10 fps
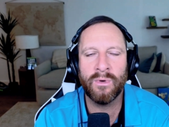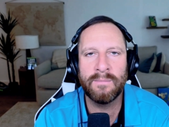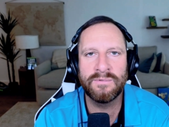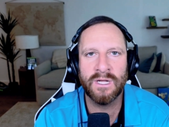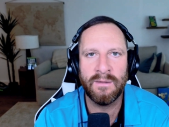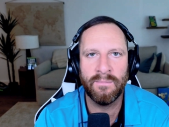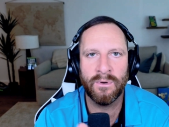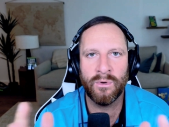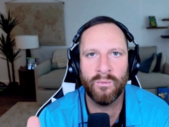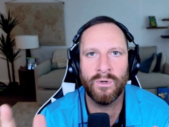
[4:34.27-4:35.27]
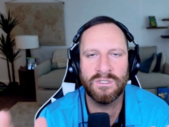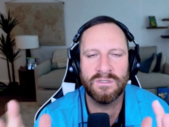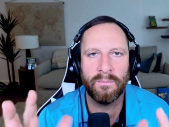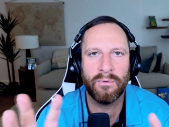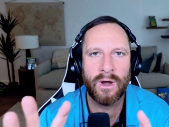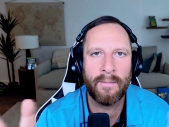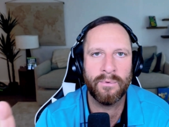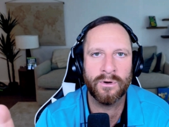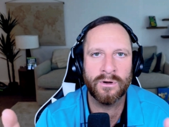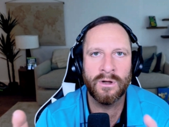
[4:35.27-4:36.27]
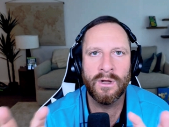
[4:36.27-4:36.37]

website but what what's the proper